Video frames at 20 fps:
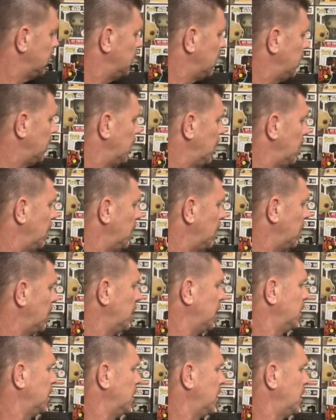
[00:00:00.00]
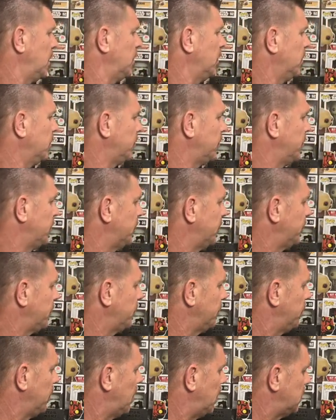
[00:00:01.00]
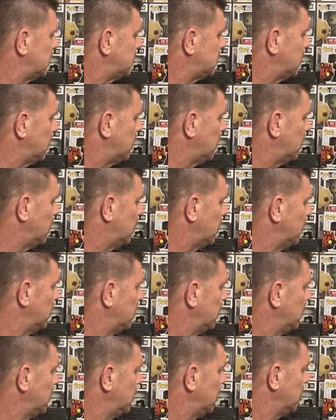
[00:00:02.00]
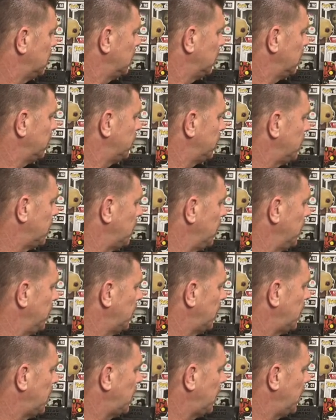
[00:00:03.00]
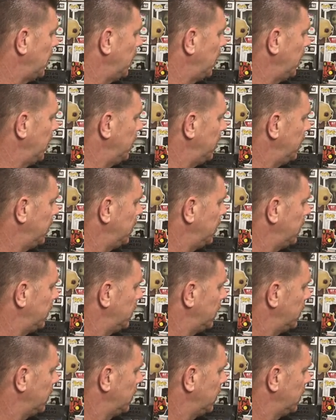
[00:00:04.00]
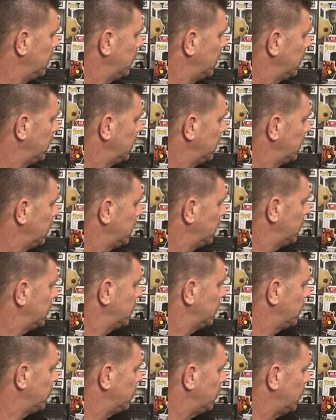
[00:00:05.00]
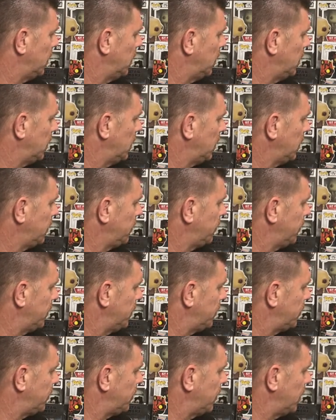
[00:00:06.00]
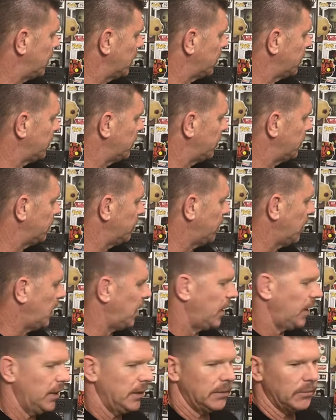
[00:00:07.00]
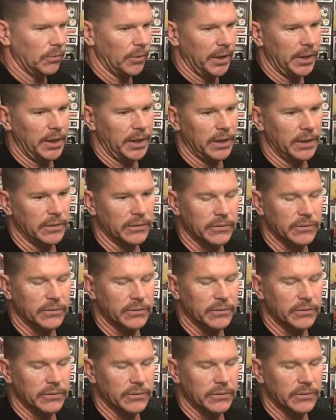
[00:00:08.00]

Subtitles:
And those are just the plus. So, 39, 12, and 6 is my winning.